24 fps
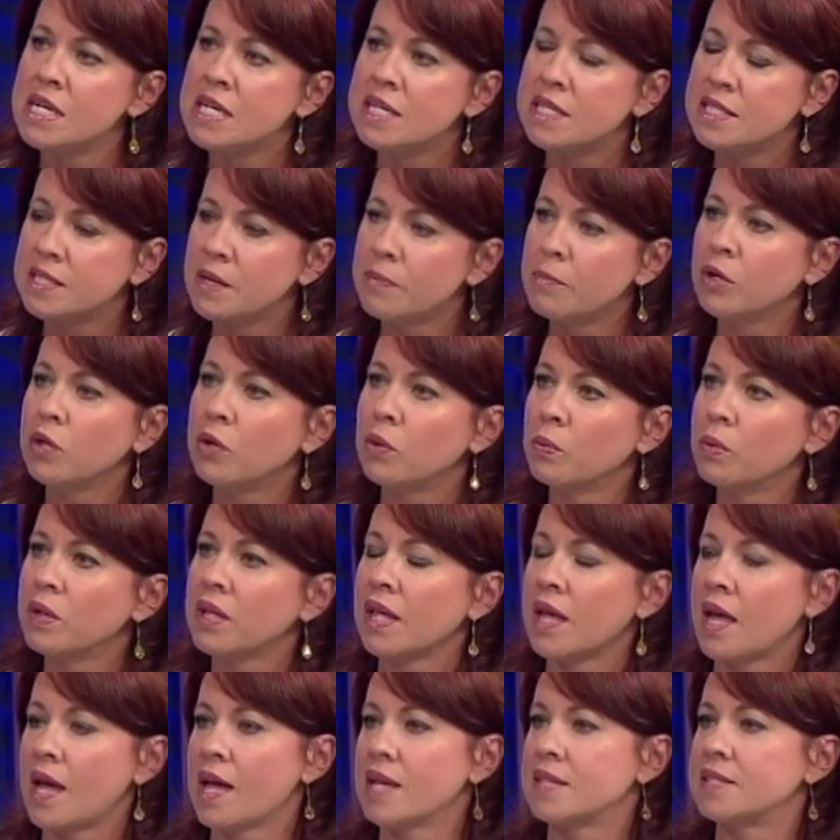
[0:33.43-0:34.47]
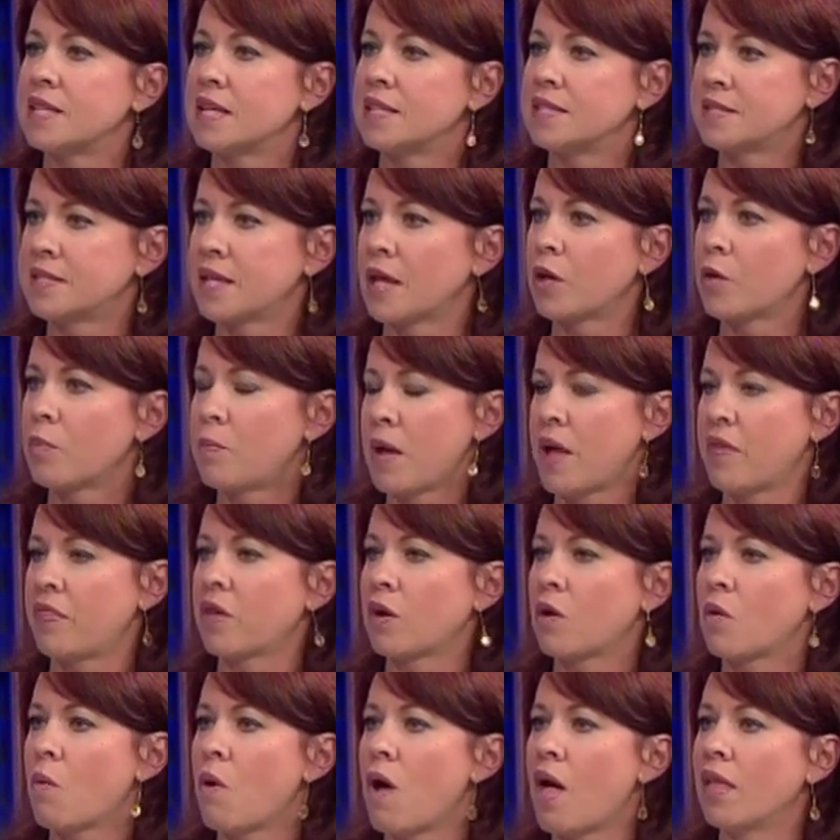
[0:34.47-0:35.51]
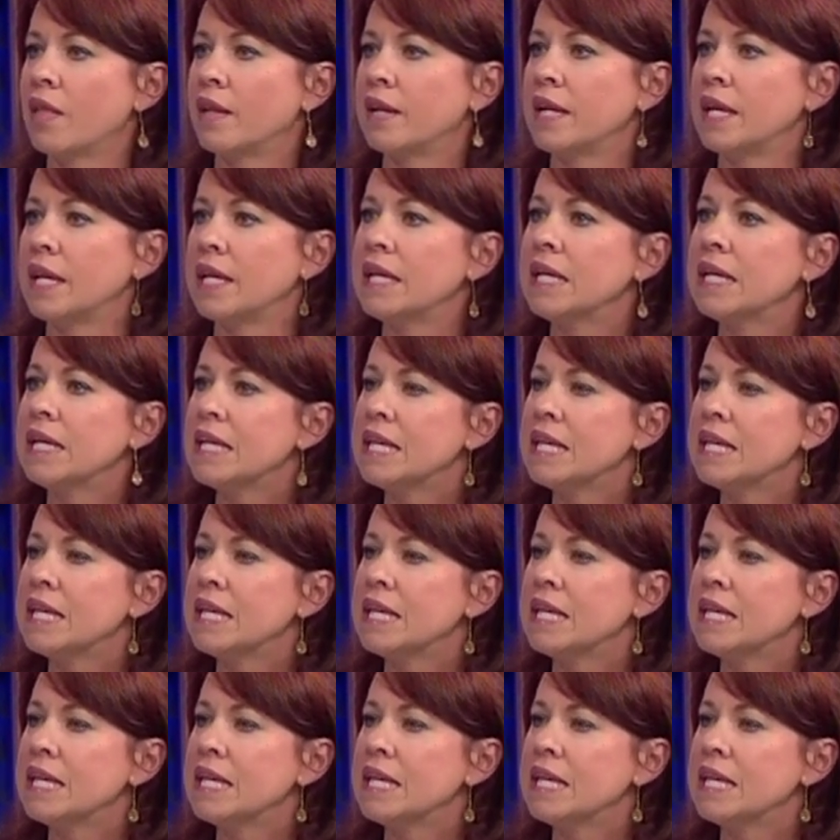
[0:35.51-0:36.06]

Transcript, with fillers: somebody who really has that psychopathic quality,